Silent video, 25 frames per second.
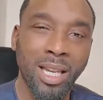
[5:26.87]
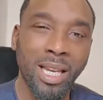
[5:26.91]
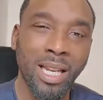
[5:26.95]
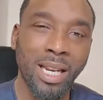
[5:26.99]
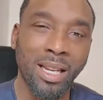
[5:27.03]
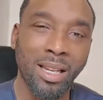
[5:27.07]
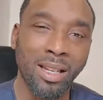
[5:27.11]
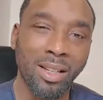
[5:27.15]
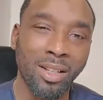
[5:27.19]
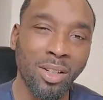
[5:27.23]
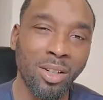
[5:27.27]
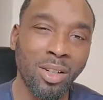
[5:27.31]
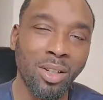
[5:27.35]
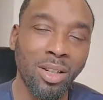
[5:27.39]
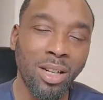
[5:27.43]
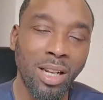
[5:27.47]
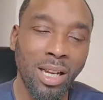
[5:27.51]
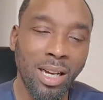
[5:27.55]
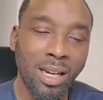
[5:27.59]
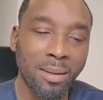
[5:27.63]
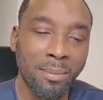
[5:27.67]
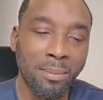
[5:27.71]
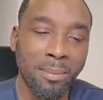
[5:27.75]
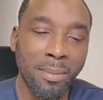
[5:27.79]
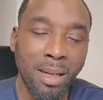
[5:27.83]
Do you get it? You look
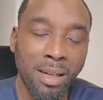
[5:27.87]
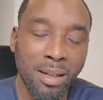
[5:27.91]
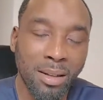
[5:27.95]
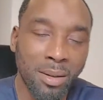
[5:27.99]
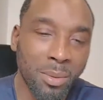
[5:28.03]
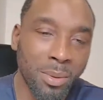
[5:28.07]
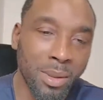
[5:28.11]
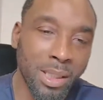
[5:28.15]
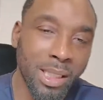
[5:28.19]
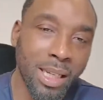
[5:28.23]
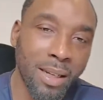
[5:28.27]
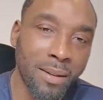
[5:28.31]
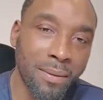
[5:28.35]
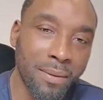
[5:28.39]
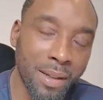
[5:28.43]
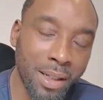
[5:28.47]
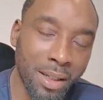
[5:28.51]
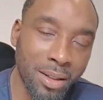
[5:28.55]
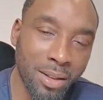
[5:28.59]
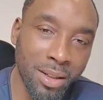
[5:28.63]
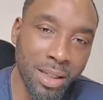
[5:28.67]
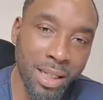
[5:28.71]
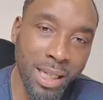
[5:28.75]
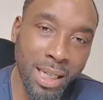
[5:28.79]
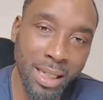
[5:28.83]
like a mug with that
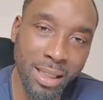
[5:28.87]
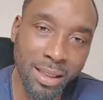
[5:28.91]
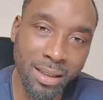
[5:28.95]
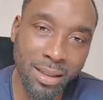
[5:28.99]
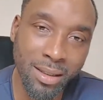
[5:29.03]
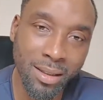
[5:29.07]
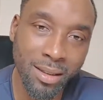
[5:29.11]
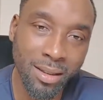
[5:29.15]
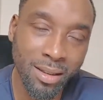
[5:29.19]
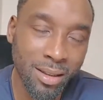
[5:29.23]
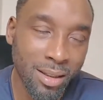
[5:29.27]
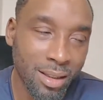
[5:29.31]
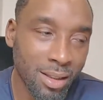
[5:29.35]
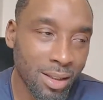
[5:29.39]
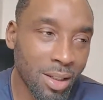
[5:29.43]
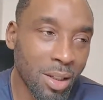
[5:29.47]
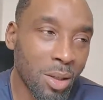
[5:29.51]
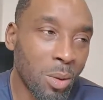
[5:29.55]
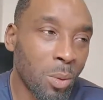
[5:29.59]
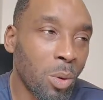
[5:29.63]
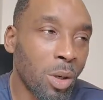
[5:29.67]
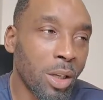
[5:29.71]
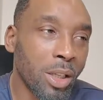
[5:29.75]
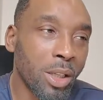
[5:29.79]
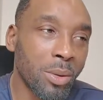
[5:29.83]
thing on your head. Don't
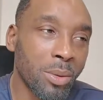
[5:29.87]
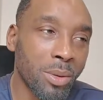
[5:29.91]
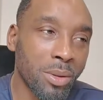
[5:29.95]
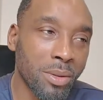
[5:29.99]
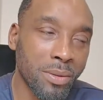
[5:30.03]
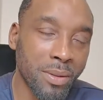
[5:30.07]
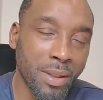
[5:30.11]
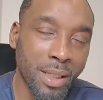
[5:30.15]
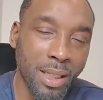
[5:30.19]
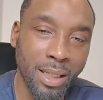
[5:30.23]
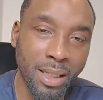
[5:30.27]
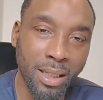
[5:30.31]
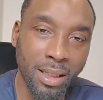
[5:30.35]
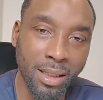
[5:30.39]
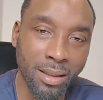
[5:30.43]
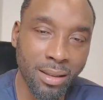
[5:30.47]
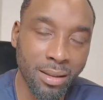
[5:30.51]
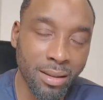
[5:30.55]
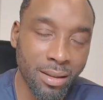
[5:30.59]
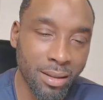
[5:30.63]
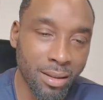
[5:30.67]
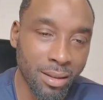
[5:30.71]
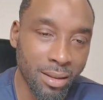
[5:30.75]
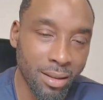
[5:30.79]
know what you was thinking.